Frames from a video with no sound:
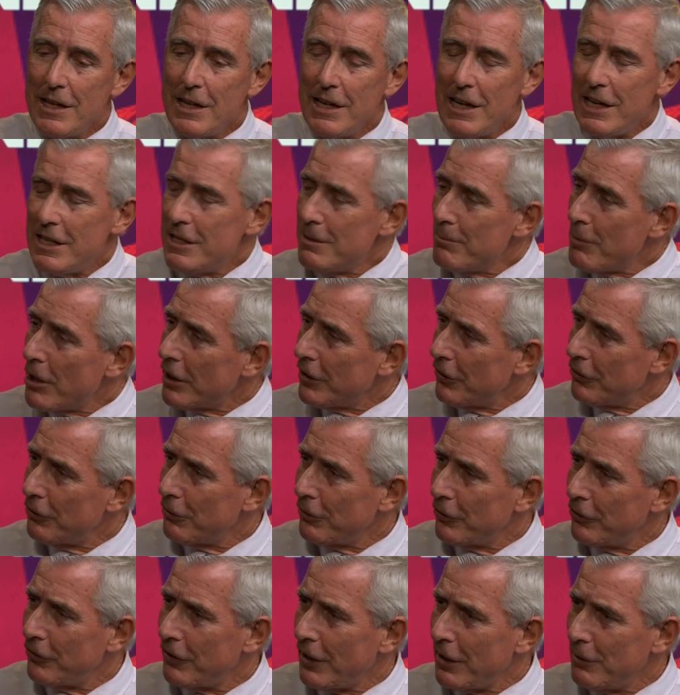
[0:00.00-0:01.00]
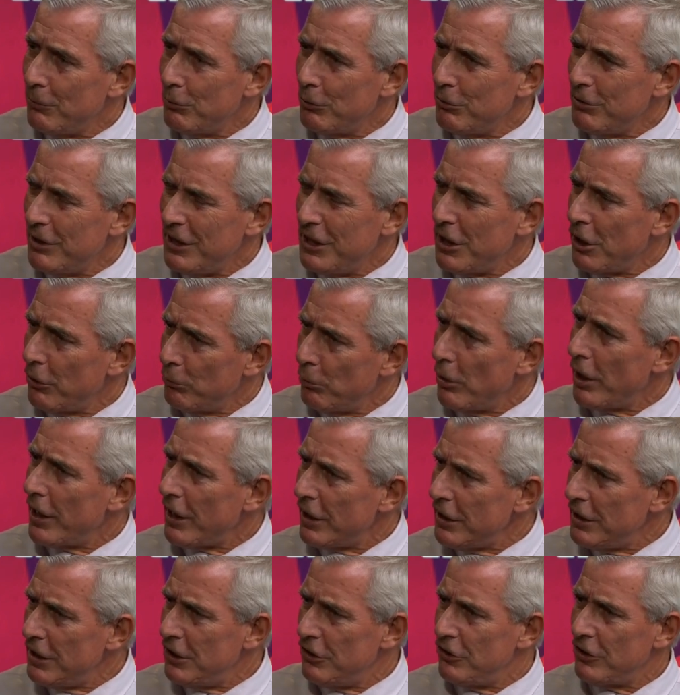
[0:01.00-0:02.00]
And you might sort of say, well, you know, why
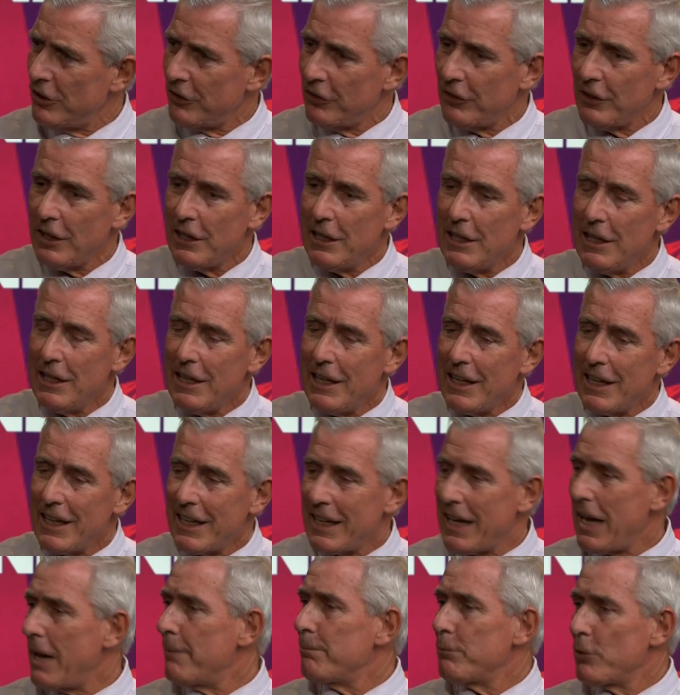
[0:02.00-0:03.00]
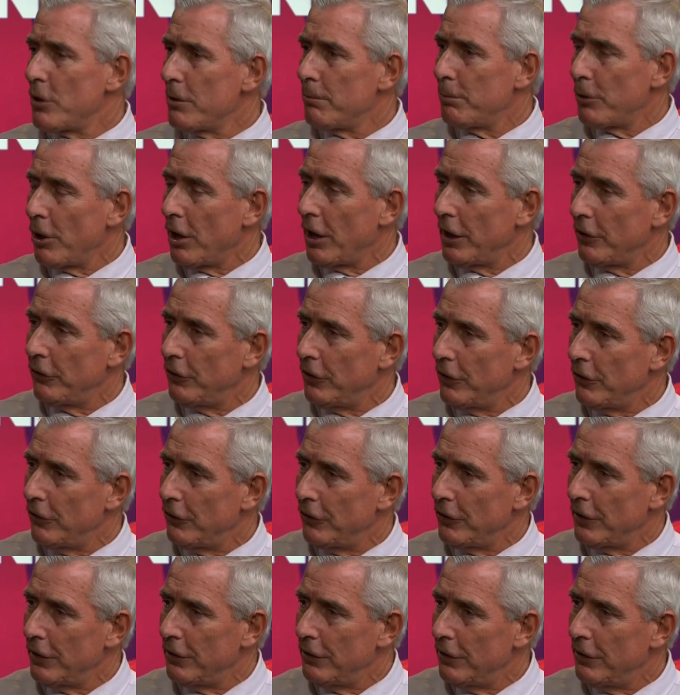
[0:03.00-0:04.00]
don't you just cap the
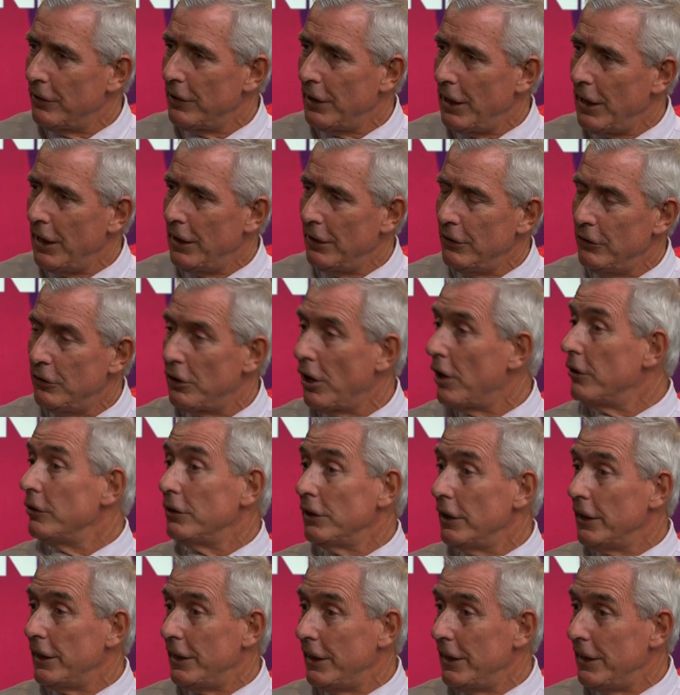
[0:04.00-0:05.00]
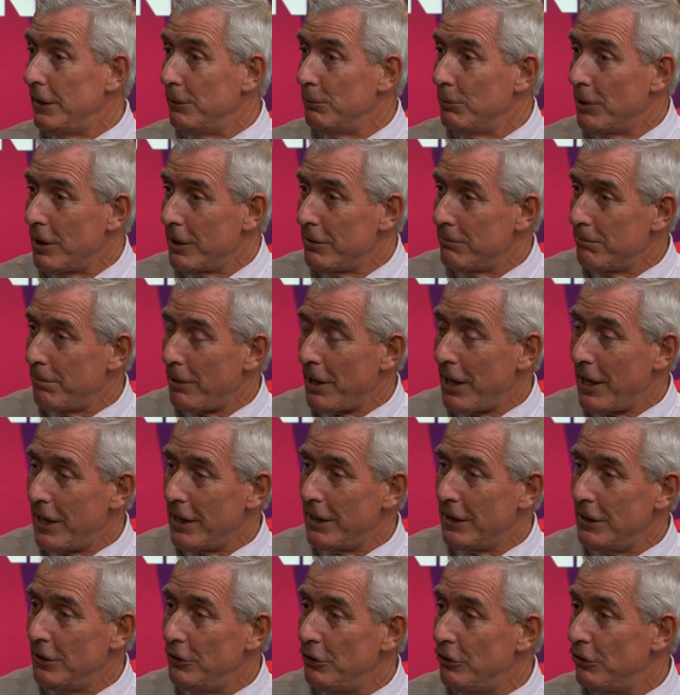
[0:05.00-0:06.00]
prices and don't let anyone
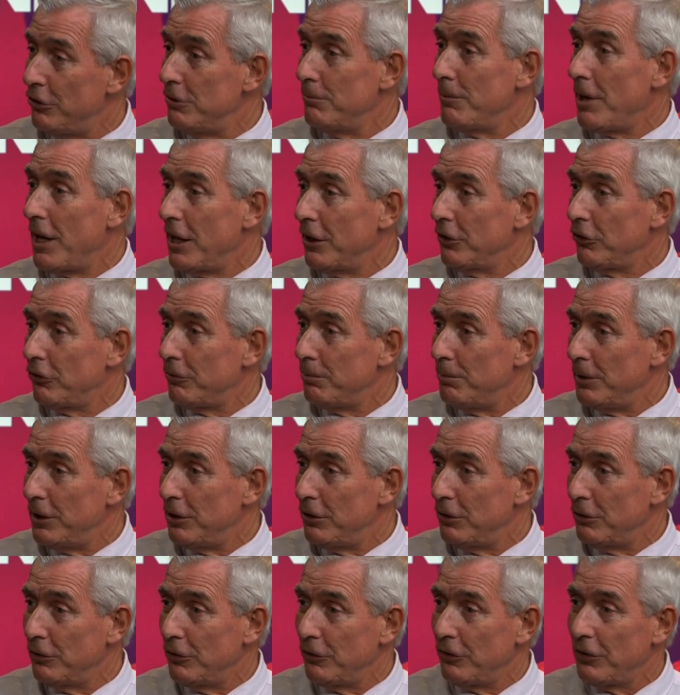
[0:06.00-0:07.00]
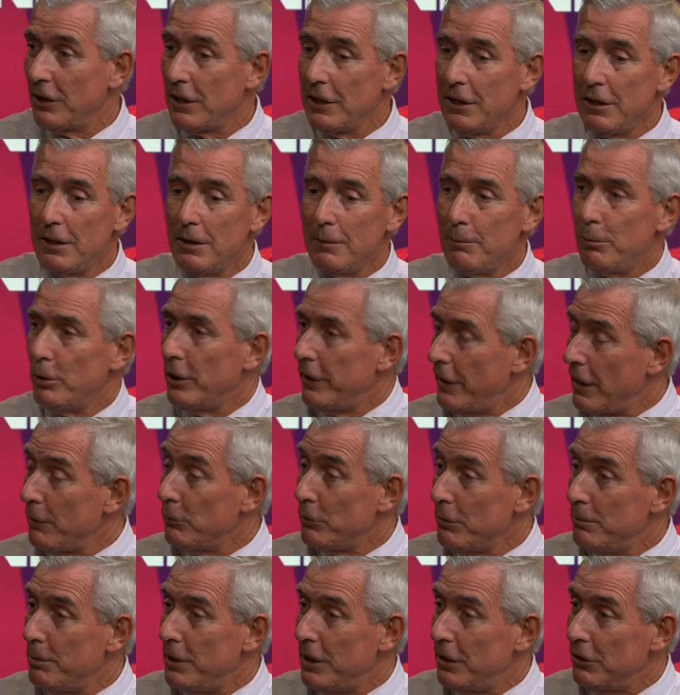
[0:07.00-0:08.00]
pay too much? Because, boy, that
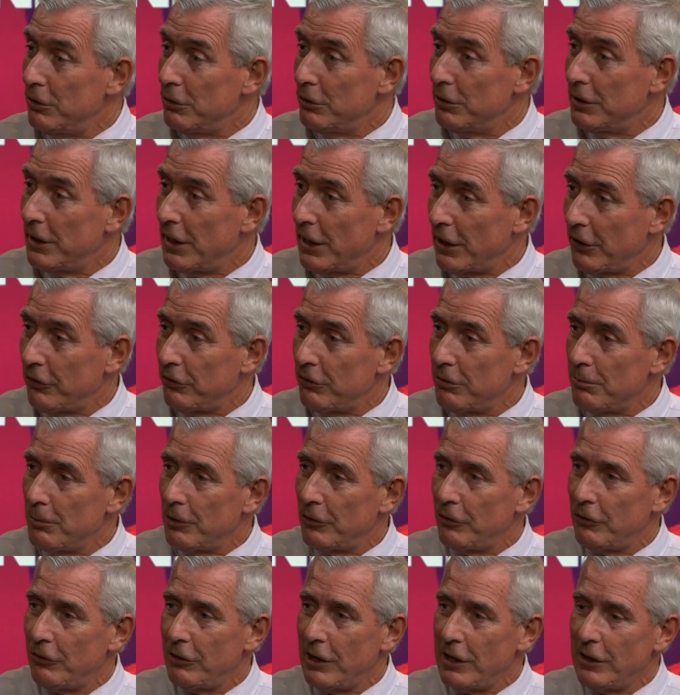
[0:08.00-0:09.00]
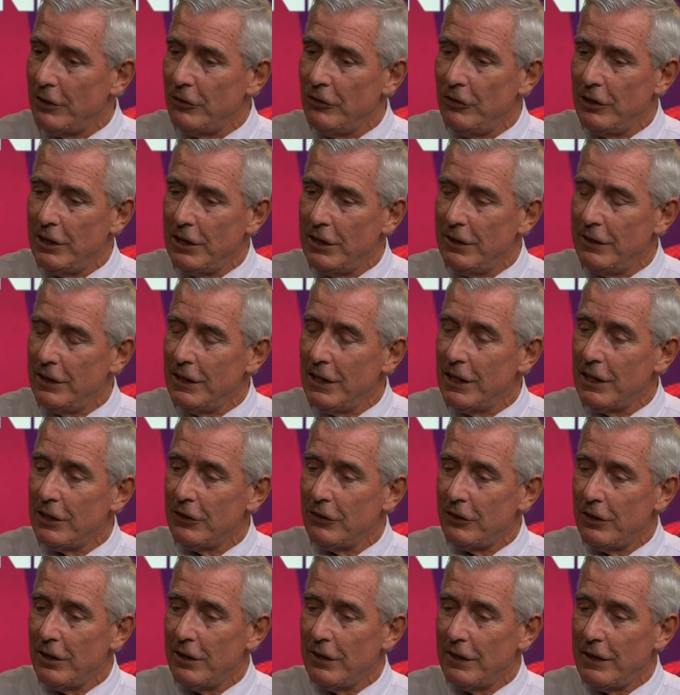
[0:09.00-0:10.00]
would be a good customer strategy. And the
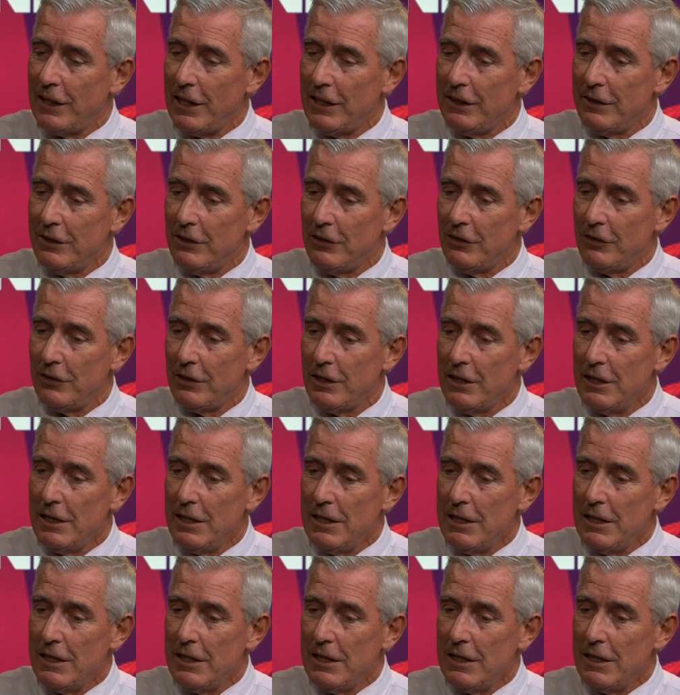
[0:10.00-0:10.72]
answer to that is,